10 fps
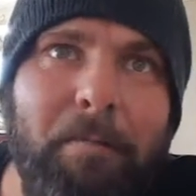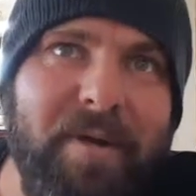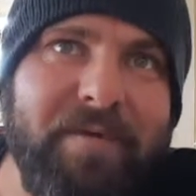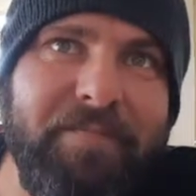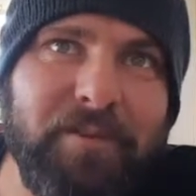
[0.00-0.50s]

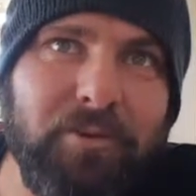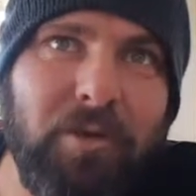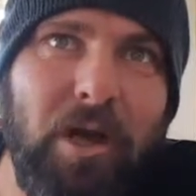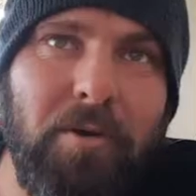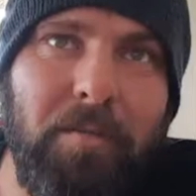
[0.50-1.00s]
beneficial
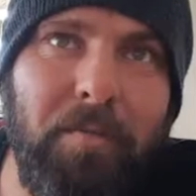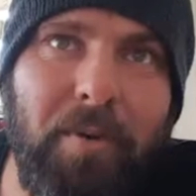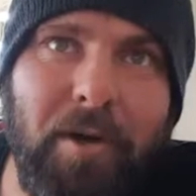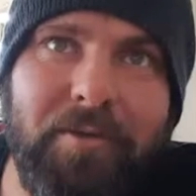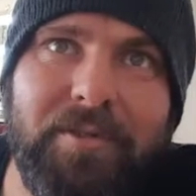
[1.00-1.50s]

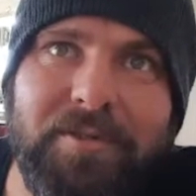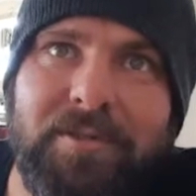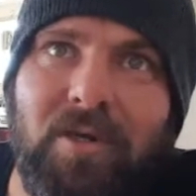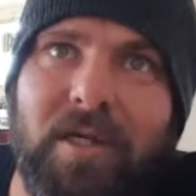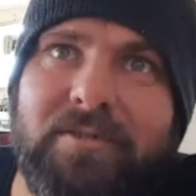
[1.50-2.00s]

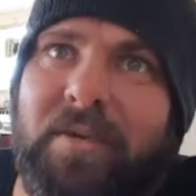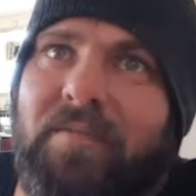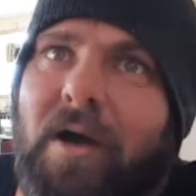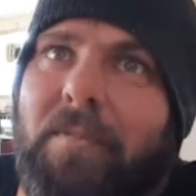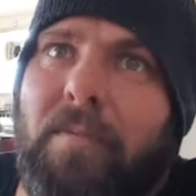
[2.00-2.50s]
components, dietary
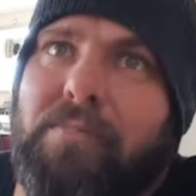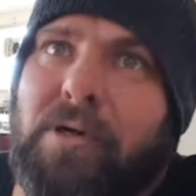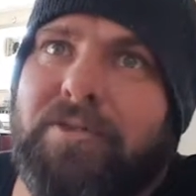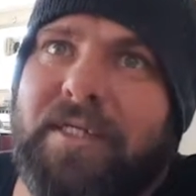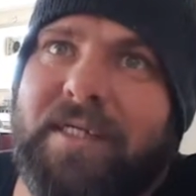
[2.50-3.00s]
fibre,
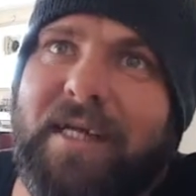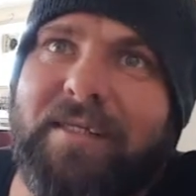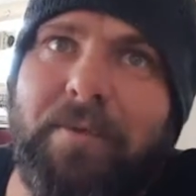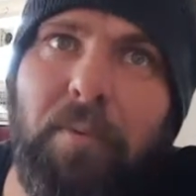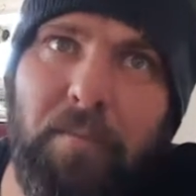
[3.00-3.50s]
protein,
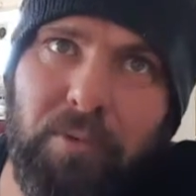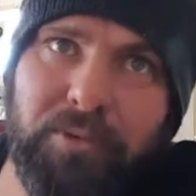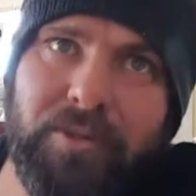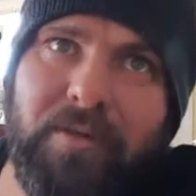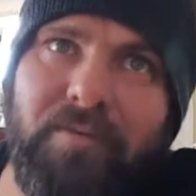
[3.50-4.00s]
and the
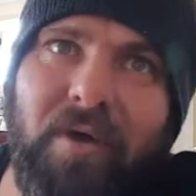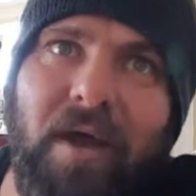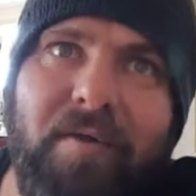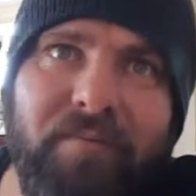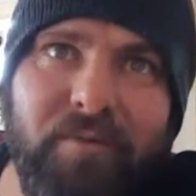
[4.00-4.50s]
proportion of
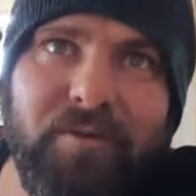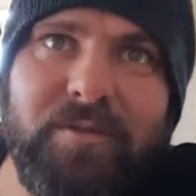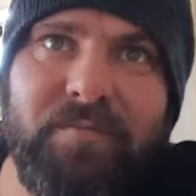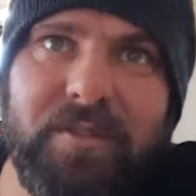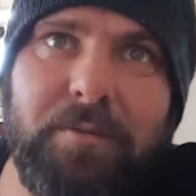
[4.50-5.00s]

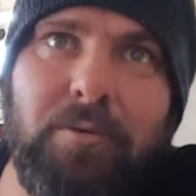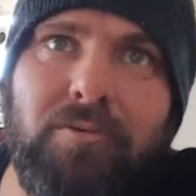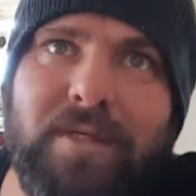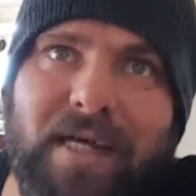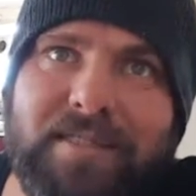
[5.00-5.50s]
fruits,
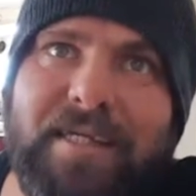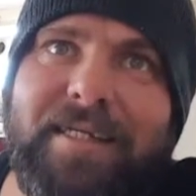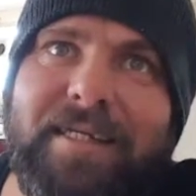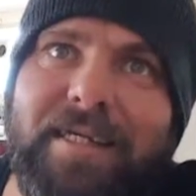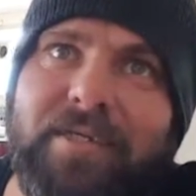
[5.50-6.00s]
vegetables, nuts
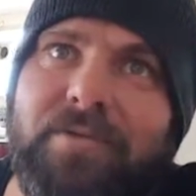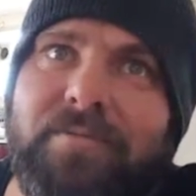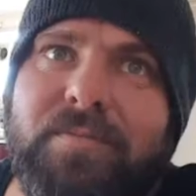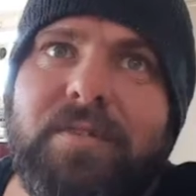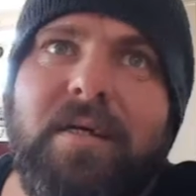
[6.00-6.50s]
and
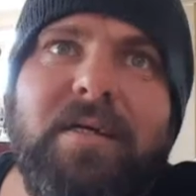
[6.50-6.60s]
legumes.